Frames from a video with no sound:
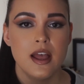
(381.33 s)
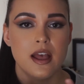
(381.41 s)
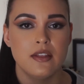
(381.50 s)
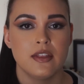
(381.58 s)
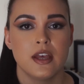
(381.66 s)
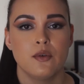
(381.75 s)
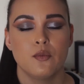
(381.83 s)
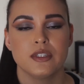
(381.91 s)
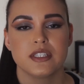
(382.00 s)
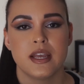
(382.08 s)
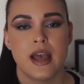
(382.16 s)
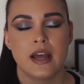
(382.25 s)
And then
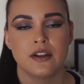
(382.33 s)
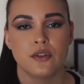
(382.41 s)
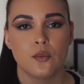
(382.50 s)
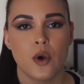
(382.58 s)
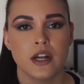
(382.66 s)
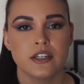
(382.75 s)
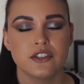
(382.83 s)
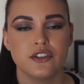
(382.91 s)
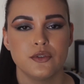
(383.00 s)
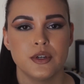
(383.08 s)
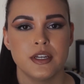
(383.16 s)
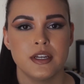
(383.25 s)
once I added the water
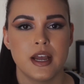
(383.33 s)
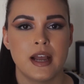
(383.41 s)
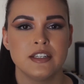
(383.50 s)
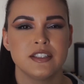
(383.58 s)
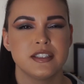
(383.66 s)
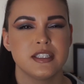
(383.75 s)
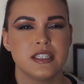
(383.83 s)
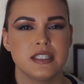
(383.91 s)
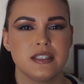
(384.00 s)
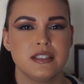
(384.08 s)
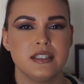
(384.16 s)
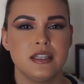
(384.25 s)
to it, I just
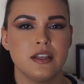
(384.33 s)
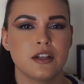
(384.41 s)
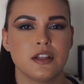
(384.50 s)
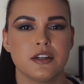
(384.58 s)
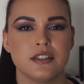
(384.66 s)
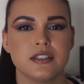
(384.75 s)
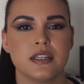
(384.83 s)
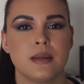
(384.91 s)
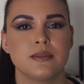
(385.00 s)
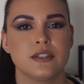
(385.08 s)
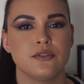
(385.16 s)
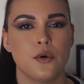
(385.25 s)
didn't see the clear
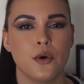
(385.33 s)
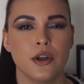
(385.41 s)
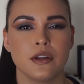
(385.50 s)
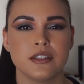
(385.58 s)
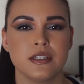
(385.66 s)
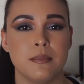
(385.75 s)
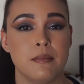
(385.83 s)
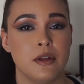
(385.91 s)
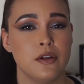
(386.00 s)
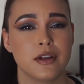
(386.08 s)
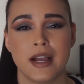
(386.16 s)
steps of oil to milk.